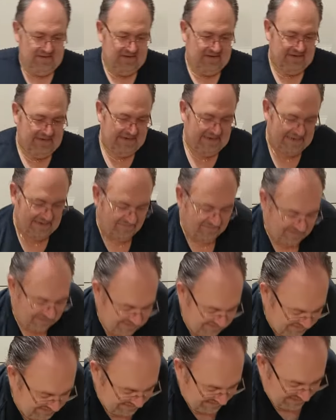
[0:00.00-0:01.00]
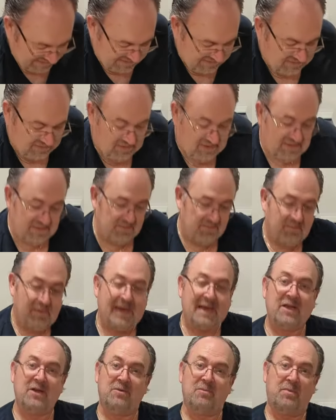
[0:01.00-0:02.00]
I have a sanitised
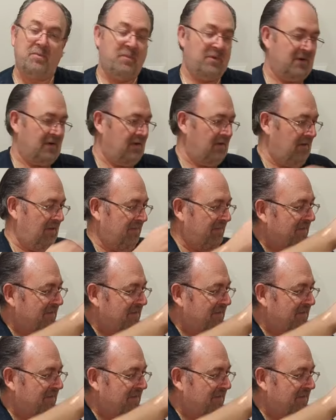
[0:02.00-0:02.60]
backup bottle.